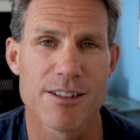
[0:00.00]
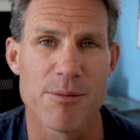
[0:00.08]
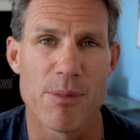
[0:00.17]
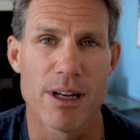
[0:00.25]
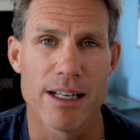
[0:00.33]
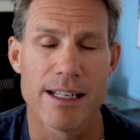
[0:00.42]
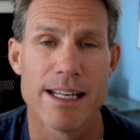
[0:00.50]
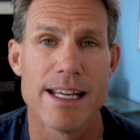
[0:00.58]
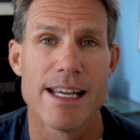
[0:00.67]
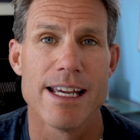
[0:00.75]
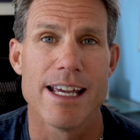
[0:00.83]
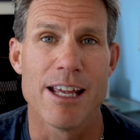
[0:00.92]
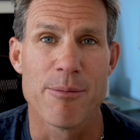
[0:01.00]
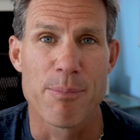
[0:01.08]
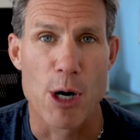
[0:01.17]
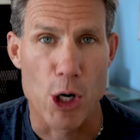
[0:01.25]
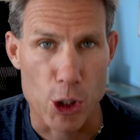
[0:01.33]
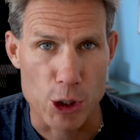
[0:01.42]
somebody in
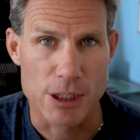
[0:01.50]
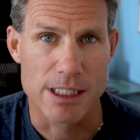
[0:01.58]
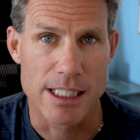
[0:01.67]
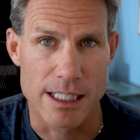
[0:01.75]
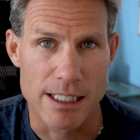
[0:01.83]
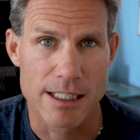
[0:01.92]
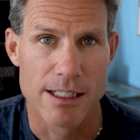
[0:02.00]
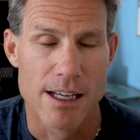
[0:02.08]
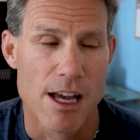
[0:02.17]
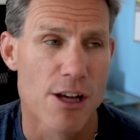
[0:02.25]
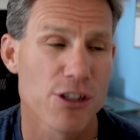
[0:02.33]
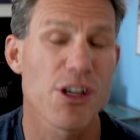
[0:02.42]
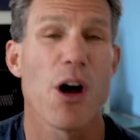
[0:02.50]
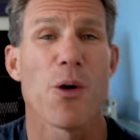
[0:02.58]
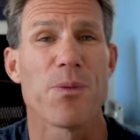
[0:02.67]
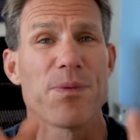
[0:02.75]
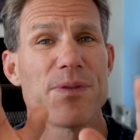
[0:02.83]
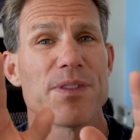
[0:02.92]
person.
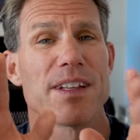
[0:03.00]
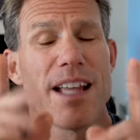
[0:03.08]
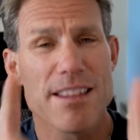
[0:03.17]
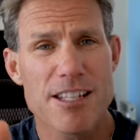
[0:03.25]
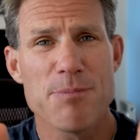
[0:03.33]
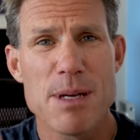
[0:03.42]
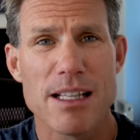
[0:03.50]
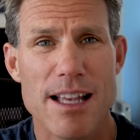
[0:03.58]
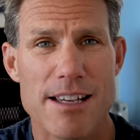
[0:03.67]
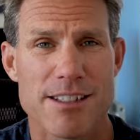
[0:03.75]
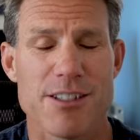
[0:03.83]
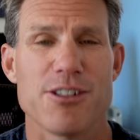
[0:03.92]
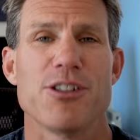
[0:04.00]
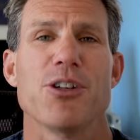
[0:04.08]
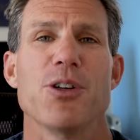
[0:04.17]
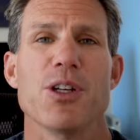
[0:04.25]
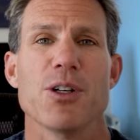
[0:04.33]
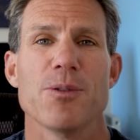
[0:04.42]
So let this be a lesson
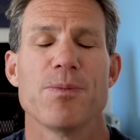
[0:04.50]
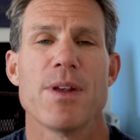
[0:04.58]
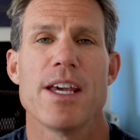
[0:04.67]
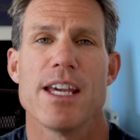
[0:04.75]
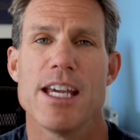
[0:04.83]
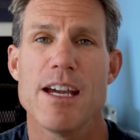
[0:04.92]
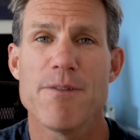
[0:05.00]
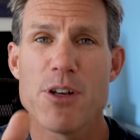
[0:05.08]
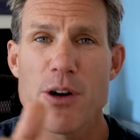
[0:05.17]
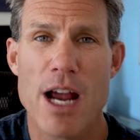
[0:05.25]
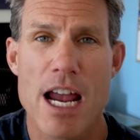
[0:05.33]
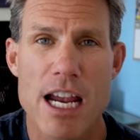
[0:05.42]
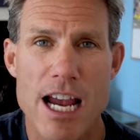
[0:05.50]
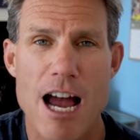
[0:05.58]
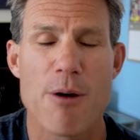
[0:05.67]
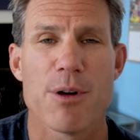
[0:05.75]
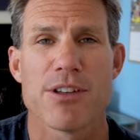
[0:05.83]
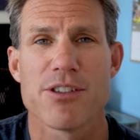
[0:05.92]
to you. If you're hanging
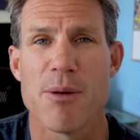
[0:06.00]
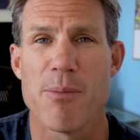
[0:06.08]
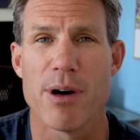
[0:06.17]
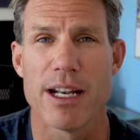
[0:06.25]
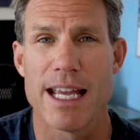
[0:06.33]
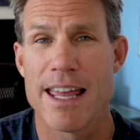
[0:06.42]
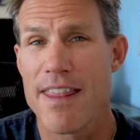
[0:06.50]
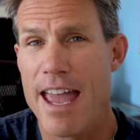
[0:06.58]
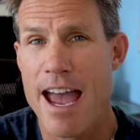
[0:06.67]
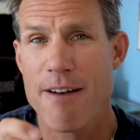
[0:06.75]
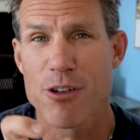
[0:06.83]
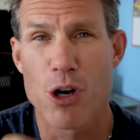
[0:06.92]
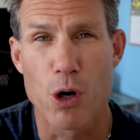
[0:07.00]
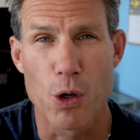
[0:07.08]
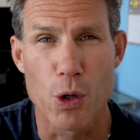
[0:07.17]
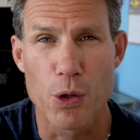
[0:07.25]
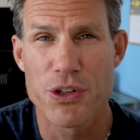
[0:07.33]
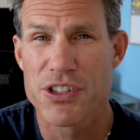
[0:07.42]
out with somebody and they have
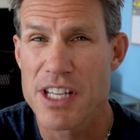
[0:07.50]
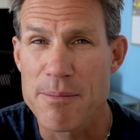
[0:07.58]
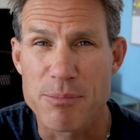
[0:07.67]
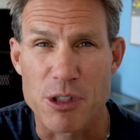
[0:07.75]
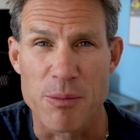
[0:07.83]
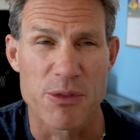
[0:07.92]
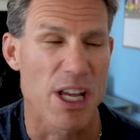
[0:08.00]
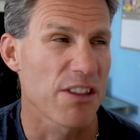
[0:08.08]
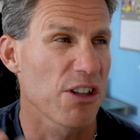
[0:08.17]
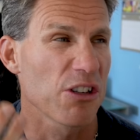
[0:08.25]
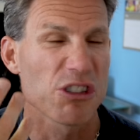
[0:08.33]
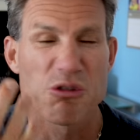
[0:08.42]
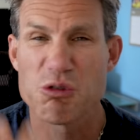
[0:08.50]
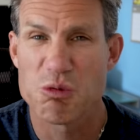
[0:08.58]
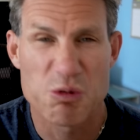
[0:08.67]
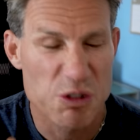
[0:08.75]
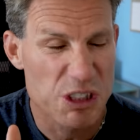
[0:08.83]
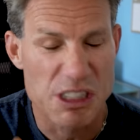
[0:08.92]
cold symptoms, like their
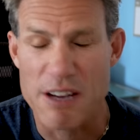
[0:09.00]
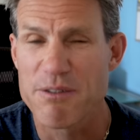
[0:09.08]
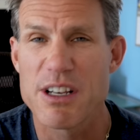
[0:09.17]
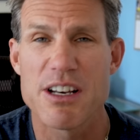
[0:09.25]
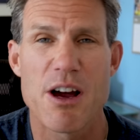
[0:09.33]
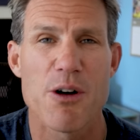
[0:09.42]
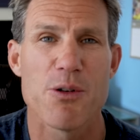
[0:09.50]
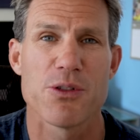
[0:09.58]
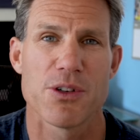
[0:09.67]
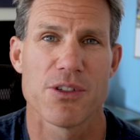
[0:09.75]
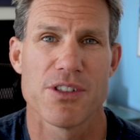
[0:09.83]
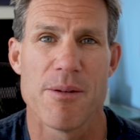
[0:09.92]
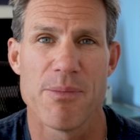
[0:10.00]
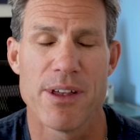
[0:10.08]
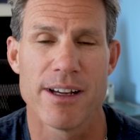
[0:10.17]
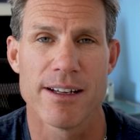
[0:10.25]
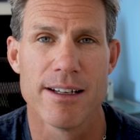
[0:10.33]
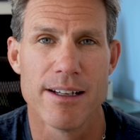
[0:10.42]
stuffy nose or
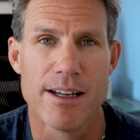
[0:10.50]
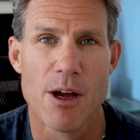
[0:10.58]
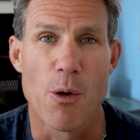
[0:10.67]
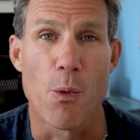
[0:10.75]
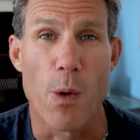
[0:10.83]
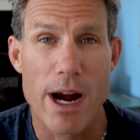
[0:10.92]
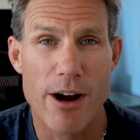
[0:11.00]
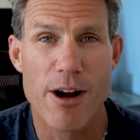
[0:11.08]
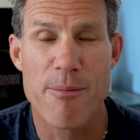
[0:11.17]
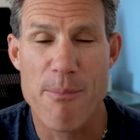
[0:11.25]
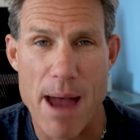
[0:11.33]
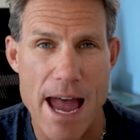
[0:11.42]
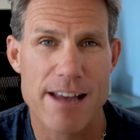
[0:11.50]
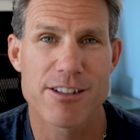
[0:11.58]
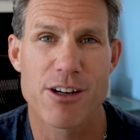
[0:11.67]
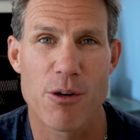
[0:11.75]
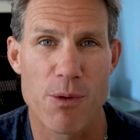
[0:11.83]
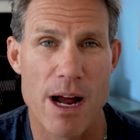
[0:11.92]
something, wear a
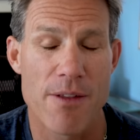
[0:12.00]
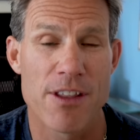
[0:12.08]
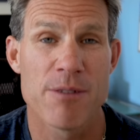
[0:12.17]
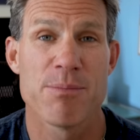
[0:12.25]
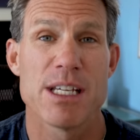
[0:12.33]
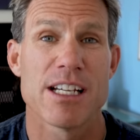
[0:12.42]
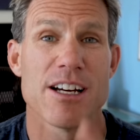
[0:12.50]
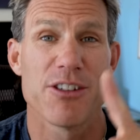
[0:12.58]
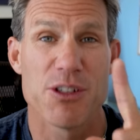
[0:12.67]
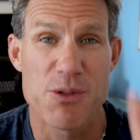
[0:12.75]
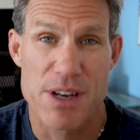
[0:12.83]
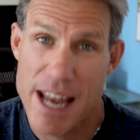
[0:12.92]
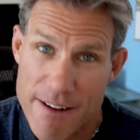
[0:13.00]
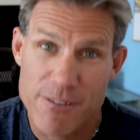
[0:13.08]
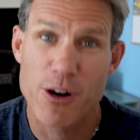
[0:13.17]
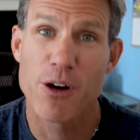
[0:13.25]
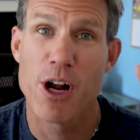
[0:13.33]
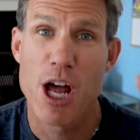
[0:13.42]
mask around them because you
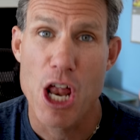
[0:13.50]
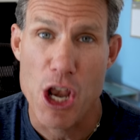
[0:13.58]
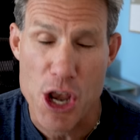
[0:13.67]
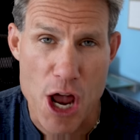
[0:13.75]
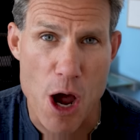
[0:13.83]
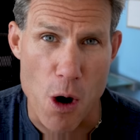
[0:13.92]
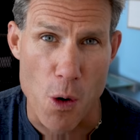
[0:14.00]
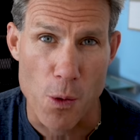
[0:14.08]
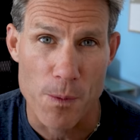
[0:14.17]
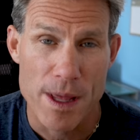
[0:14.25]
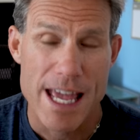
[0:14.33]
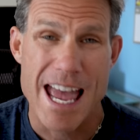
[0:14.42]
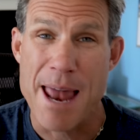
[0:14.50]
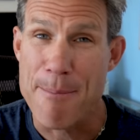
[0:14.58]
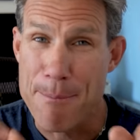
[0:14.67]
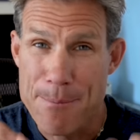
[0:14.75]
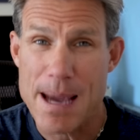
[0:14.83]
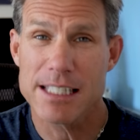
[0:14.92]
never know.
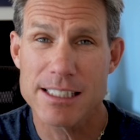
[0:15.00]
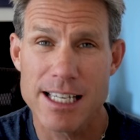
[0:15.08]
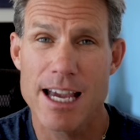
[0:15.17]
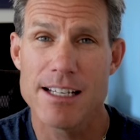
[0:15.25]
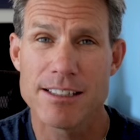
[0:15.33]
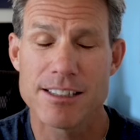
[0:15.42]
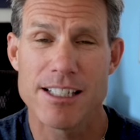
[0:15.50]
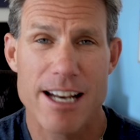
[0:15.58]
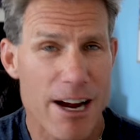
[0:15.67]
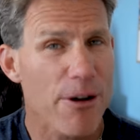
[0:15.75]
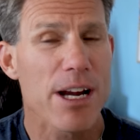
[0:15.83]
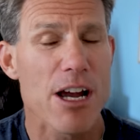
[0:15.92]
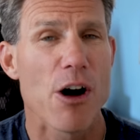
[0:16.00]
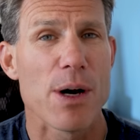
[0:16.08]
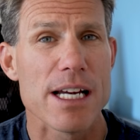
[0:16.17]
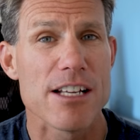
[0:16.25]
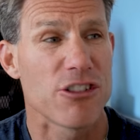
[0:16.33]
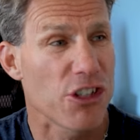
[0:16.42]
And best case scenario
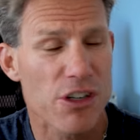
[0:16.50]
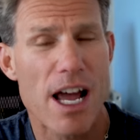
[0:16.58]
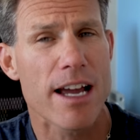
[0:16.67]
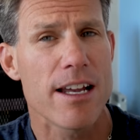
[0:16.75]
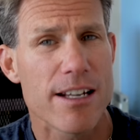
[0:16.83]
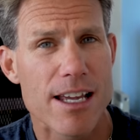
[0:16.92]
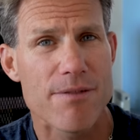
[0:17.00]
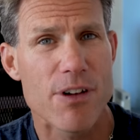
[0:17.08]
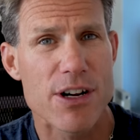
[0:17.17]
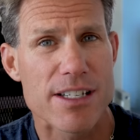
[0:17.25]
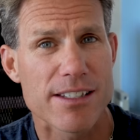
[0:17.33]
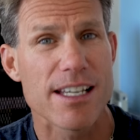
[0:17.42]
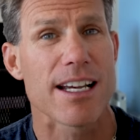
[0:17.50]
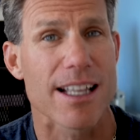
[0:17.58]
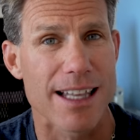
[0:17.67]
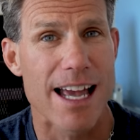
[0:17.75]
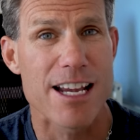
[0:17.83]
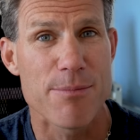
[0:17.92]
is you're not gonna get very
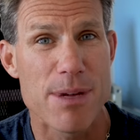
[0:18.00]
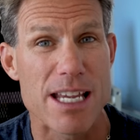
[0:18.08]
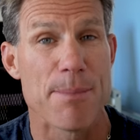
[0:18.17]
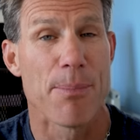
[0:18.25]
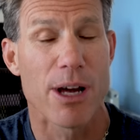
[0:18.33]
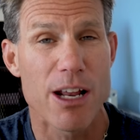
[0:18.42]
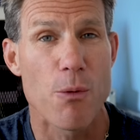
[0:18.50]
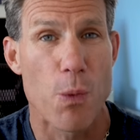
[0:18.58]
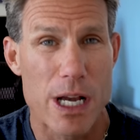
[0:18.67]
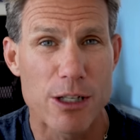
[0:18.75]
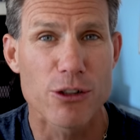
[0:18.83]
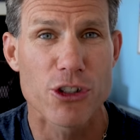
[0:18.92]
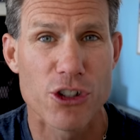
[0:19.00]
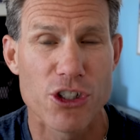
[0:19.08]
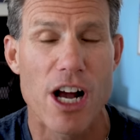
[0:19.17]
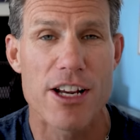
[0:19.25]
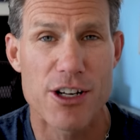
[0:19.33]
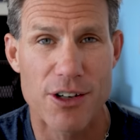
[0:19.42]
sick like me, but it will
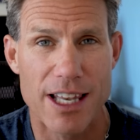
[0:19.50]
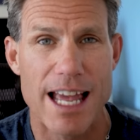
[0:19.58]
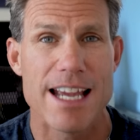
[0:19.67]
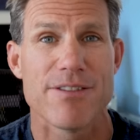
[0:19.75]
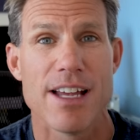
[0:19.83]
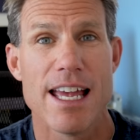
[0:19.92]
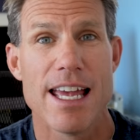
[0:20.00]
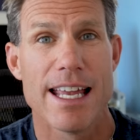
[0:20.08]
shut your life